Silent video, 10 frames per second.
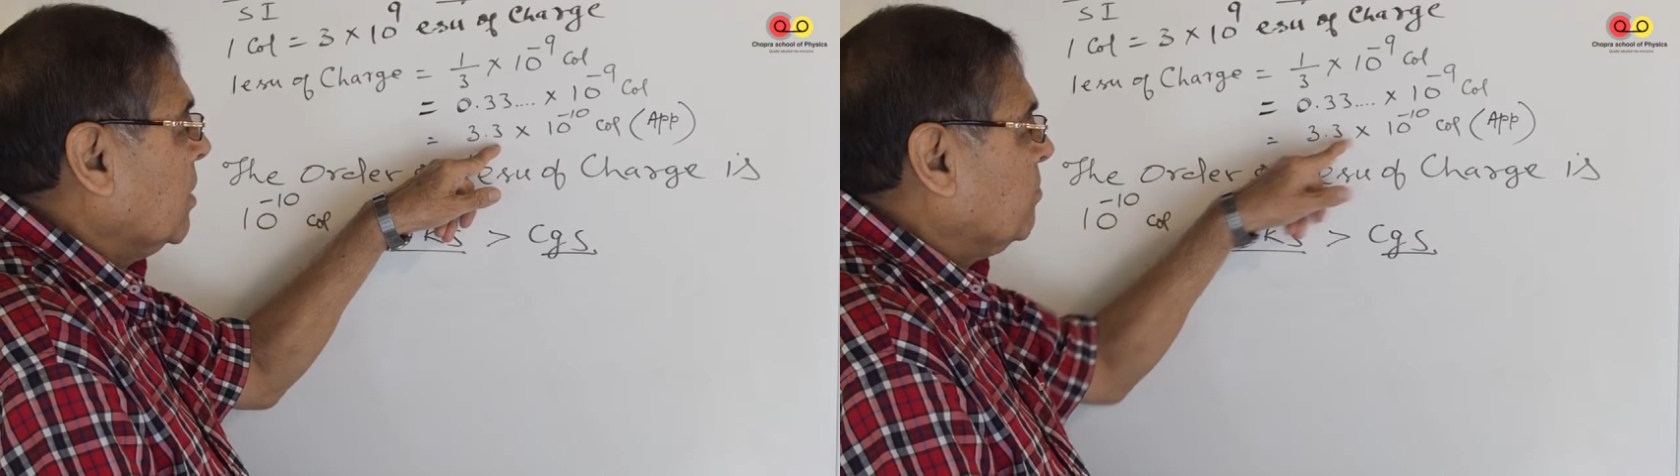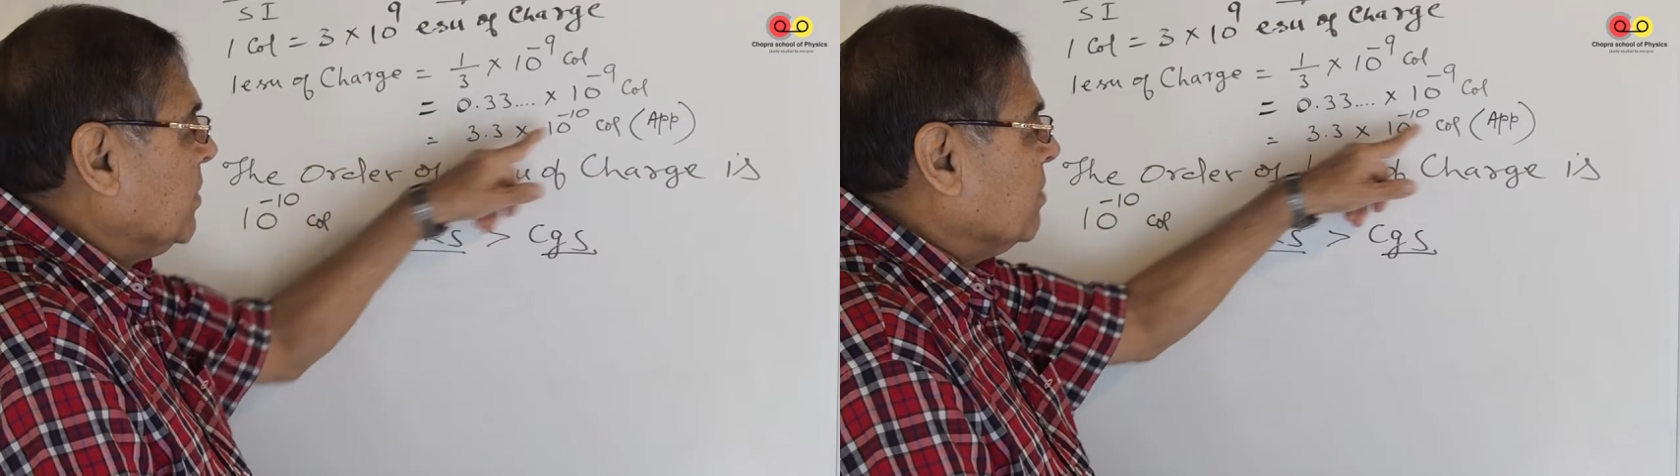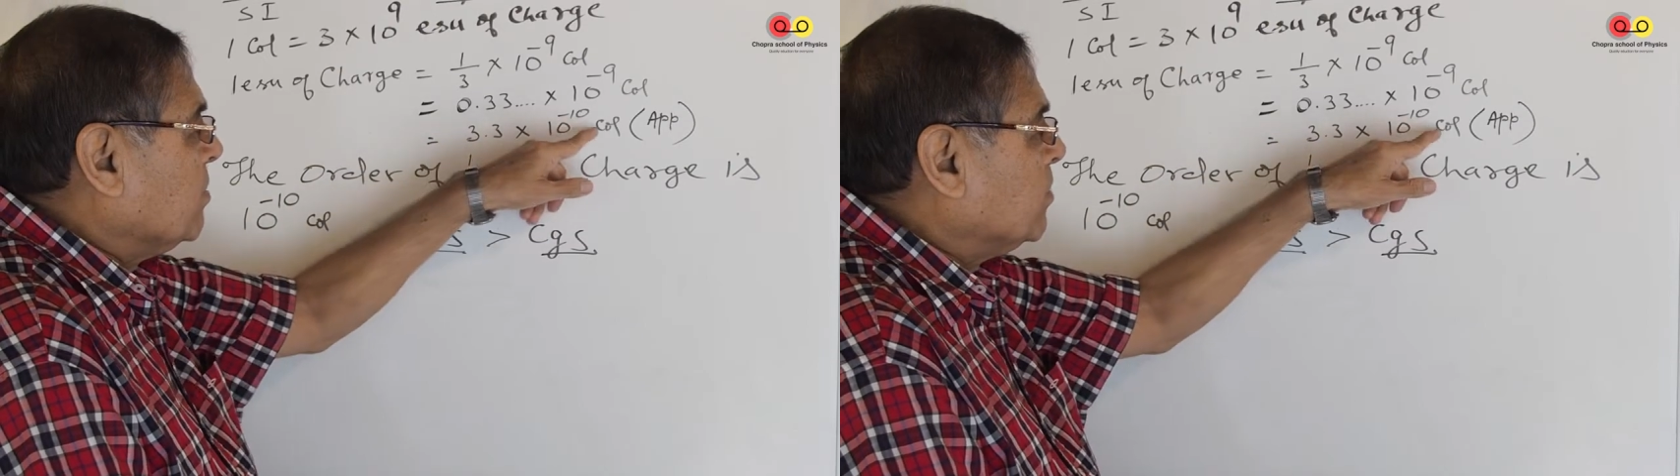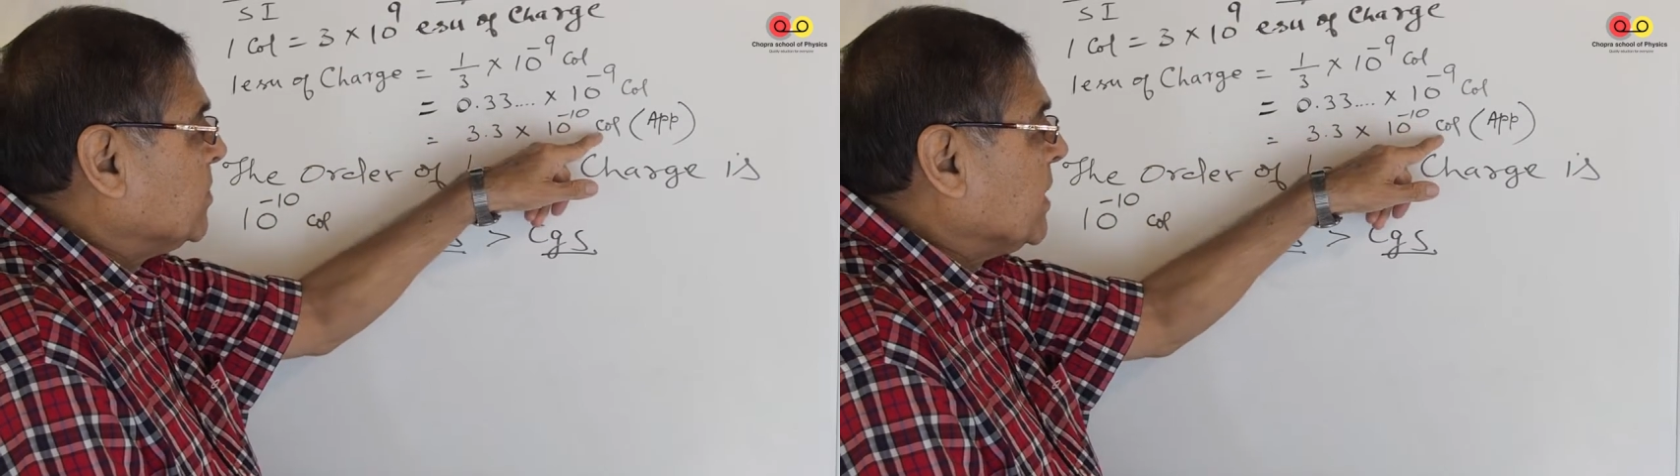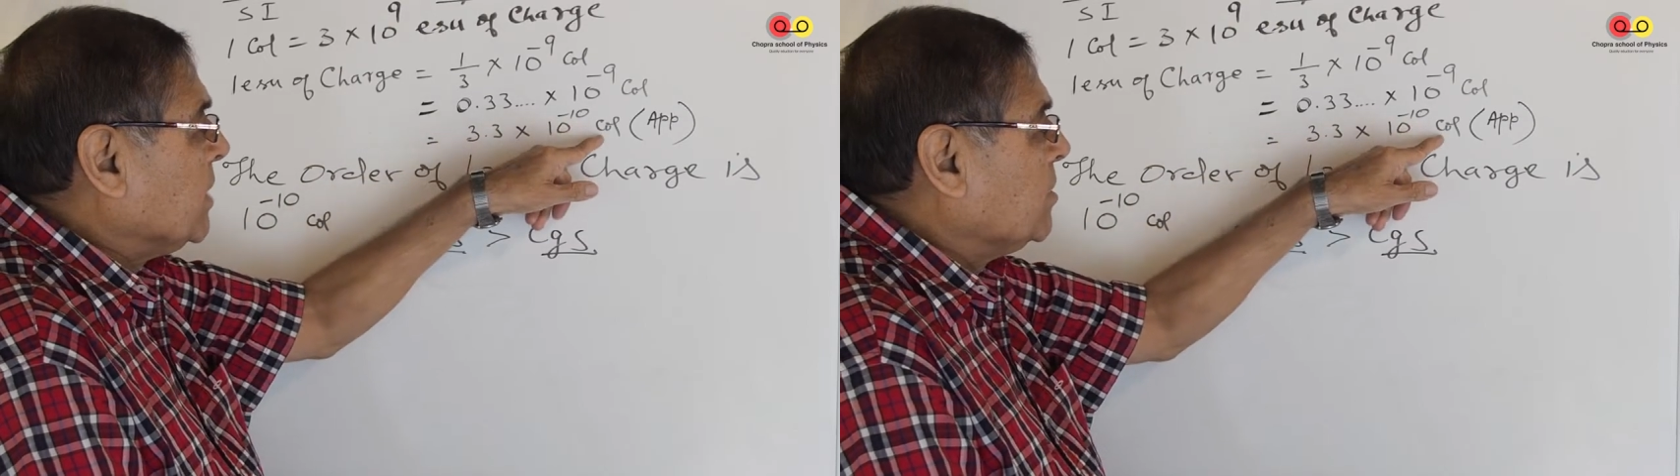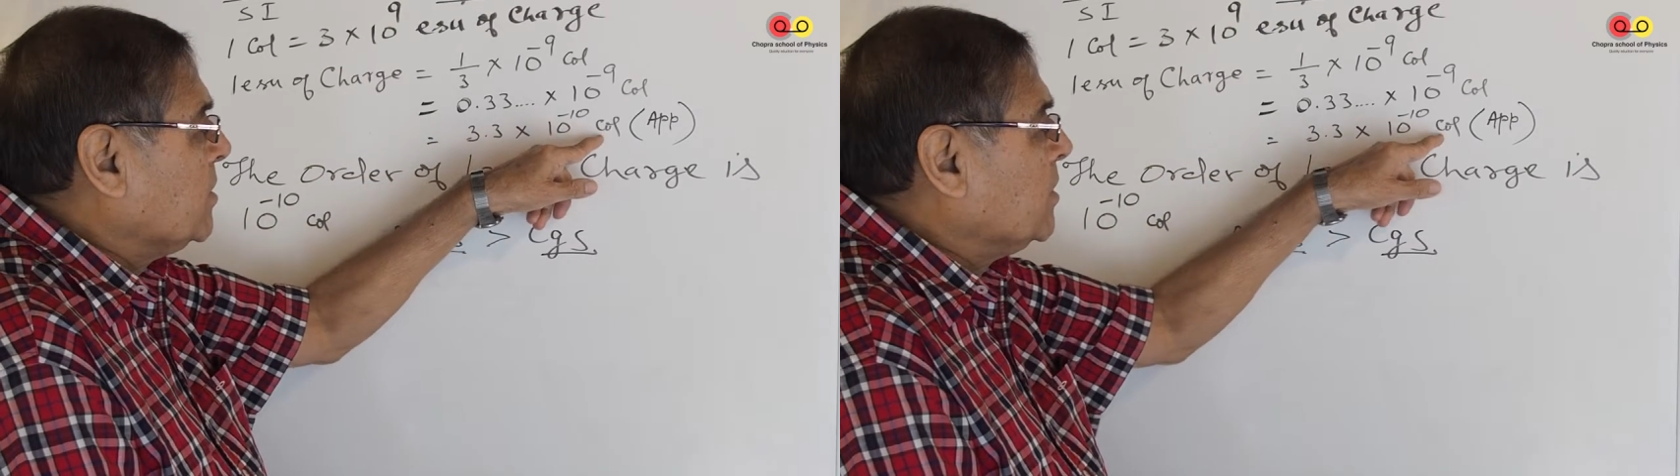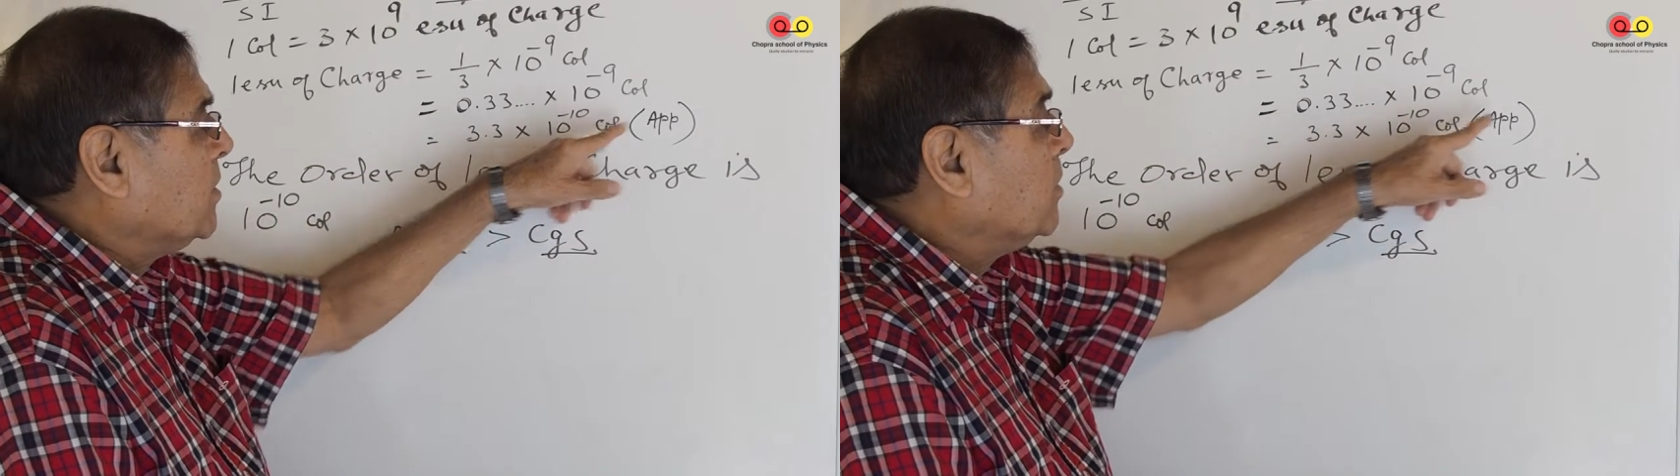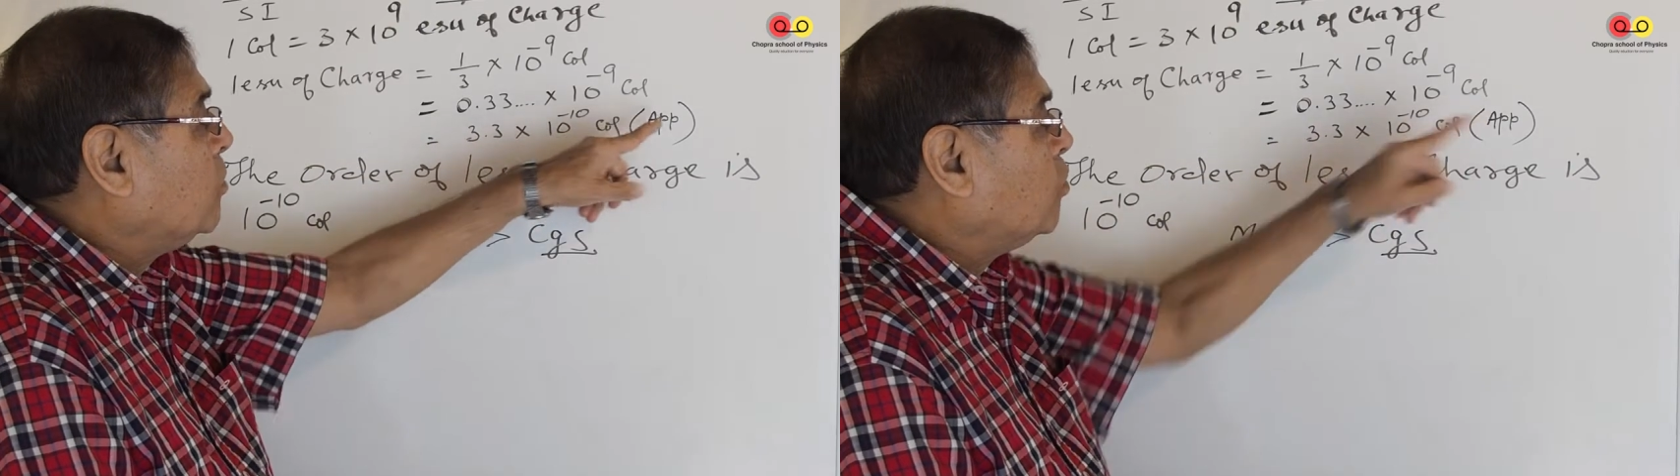We have represented
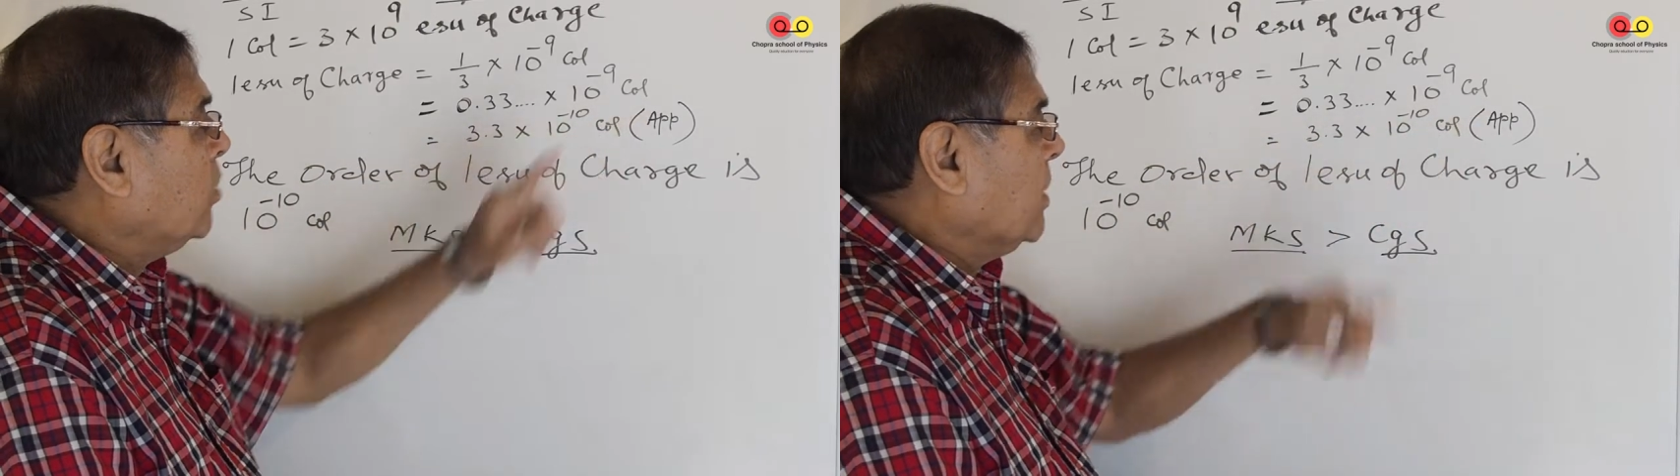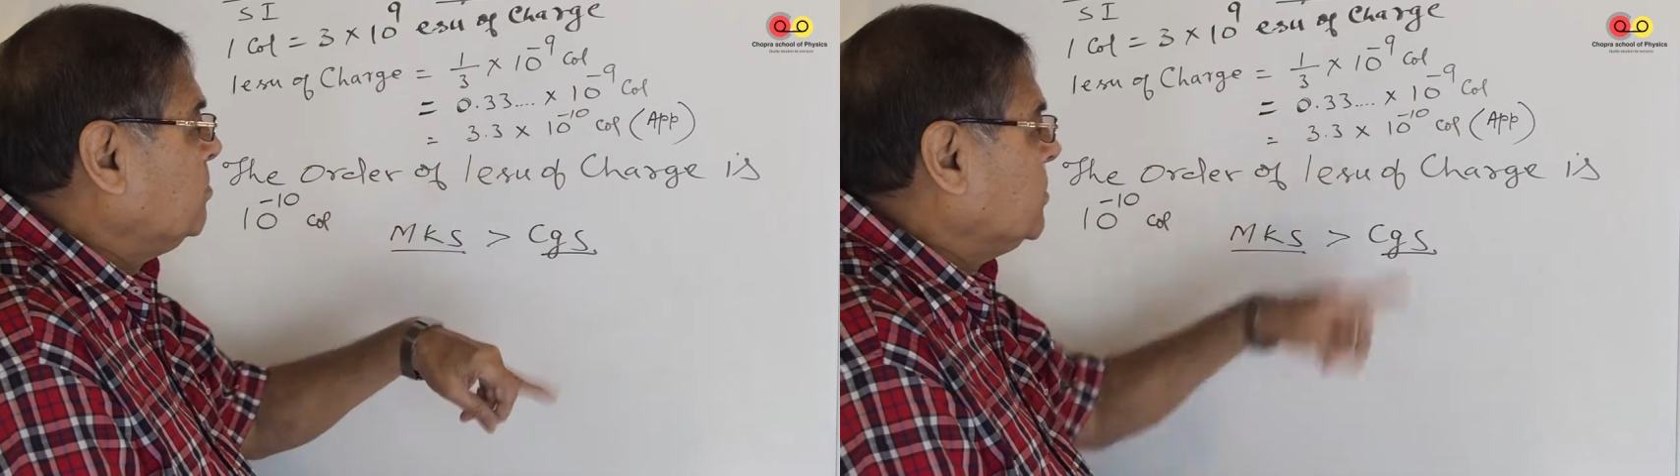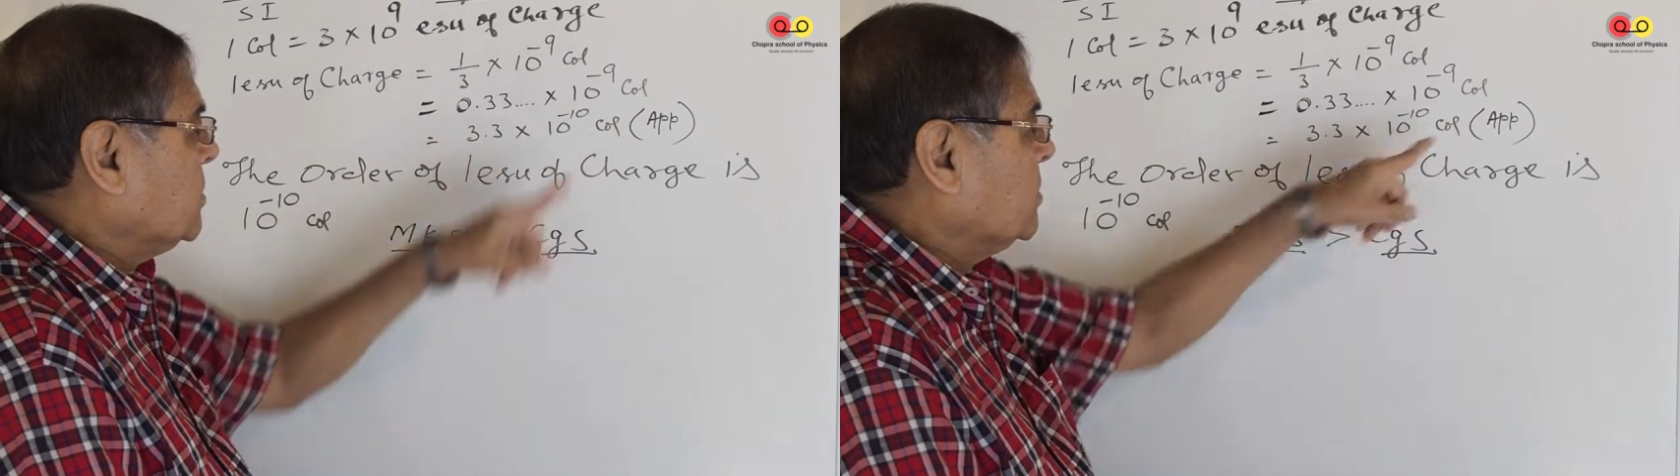it in coulombs.